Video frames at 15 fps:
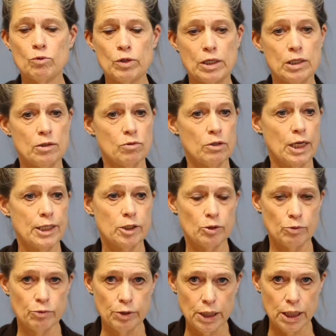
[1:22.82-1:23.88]
We like to
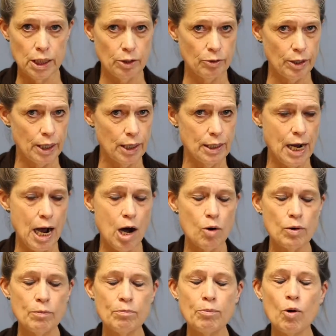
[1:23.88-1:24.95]
reiterate how
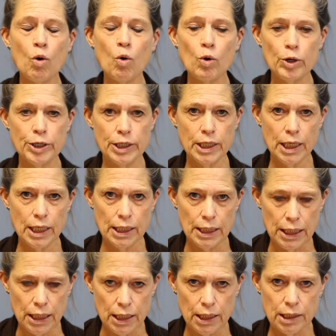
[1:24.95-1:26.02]
important it
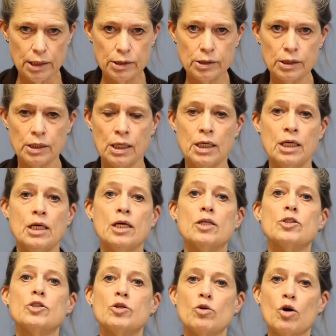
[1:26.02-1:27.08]
is
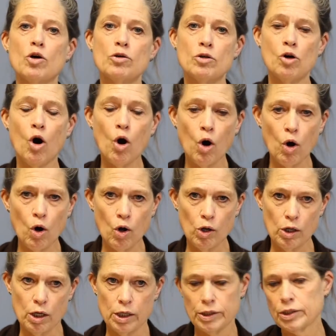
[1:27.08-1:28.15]
to
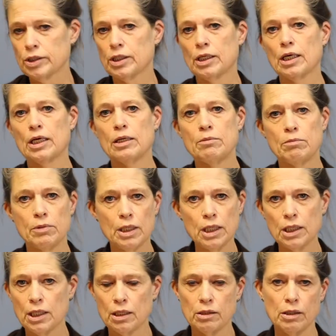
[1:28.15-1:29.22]
call us
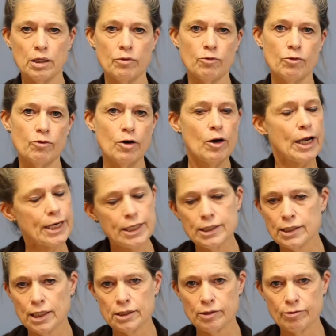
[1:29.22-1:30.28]
immediately for any
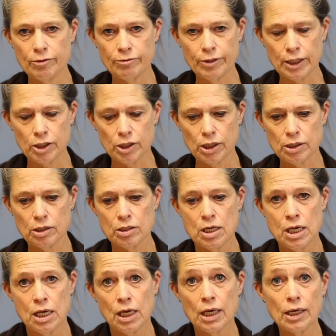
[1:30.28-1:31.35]
signs of infection.
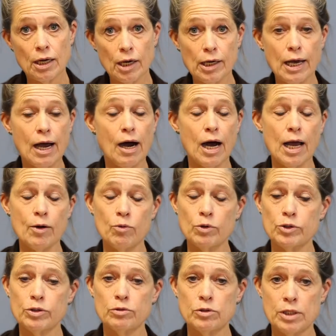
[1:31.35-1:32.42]
And I will
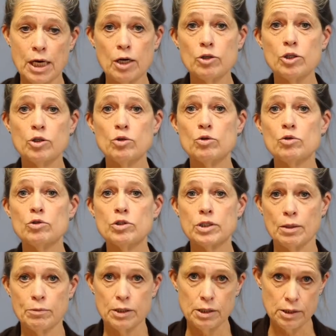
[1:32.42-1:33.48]
tell you
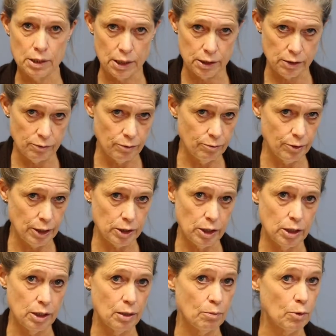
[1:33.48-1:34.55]
some of the signs of
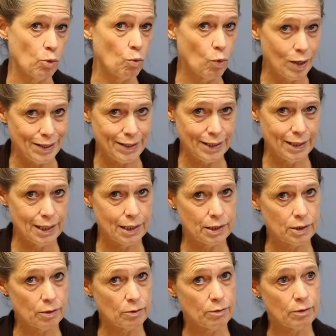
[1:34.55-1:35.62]
infection. Number one is
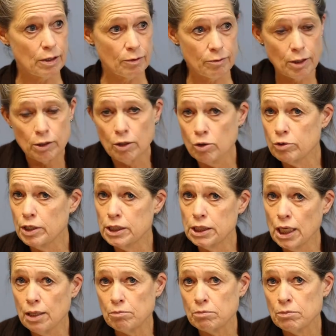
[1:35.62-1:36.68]
a low-grade
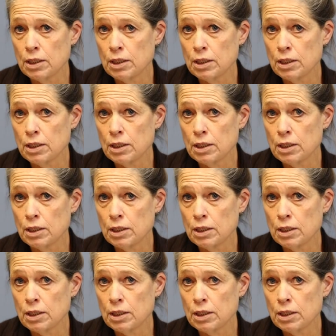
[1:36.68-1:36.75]
temp.